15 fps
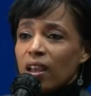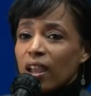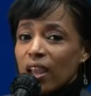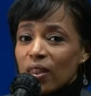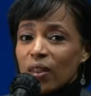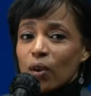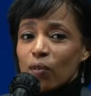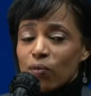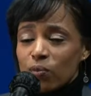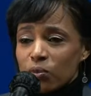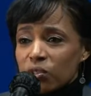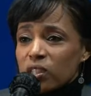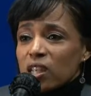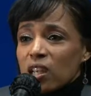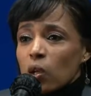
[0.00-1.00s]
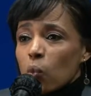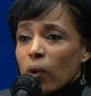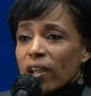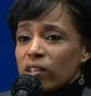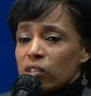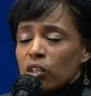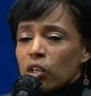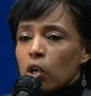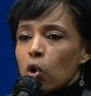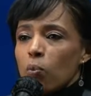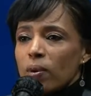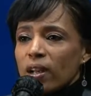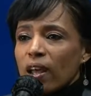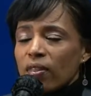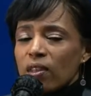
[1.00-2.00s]
and they're seeking ways to cope.
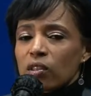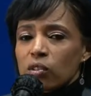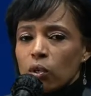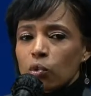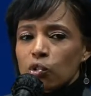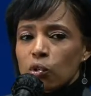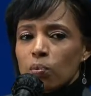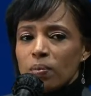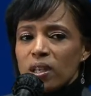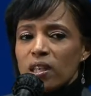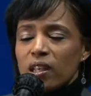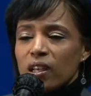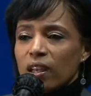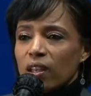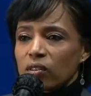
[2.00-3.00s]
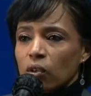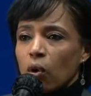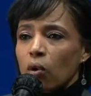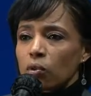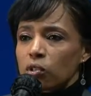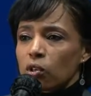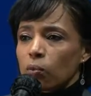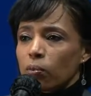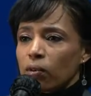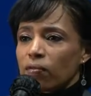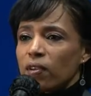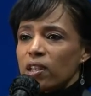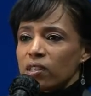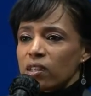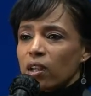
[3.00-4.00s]
And I think social media has also
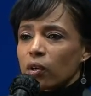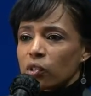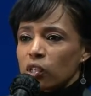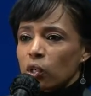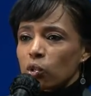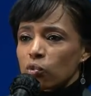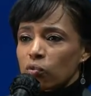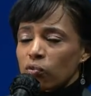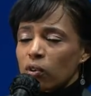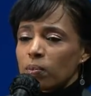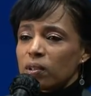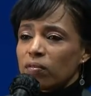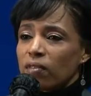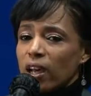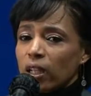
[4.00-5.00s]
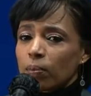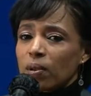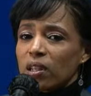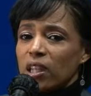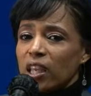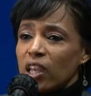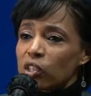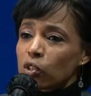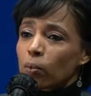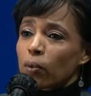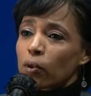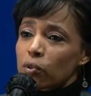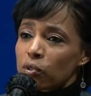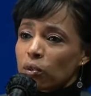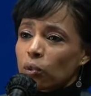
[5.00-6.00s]
prevented our children from developing the
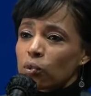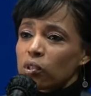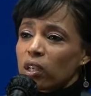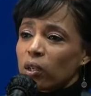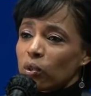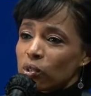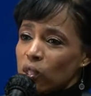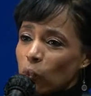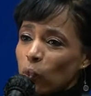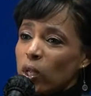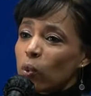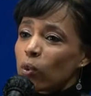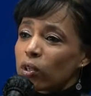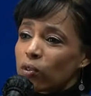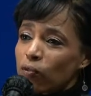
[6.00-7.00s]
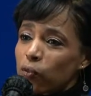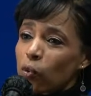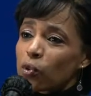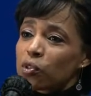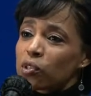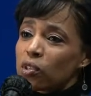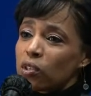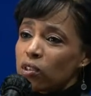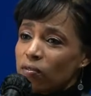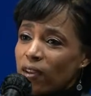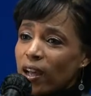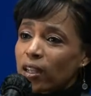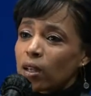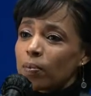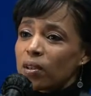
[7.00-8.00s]
interpersonal skills that we were forced to
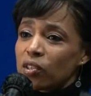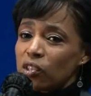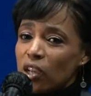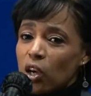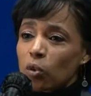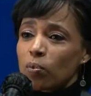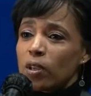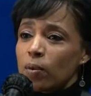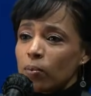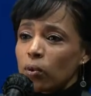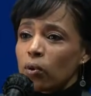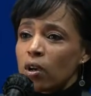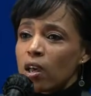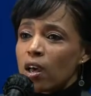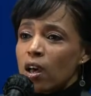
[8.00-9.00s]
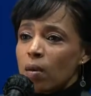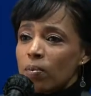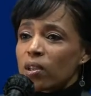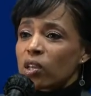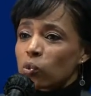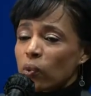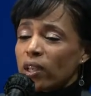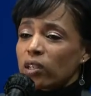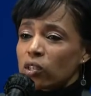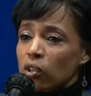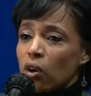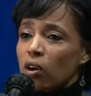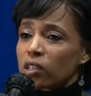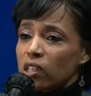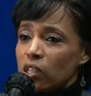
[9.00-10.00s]
develop as young people because we had to
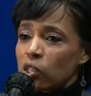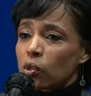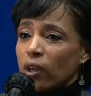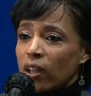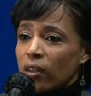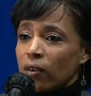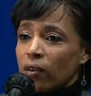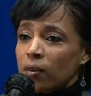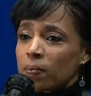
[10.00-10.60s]
talk to each other.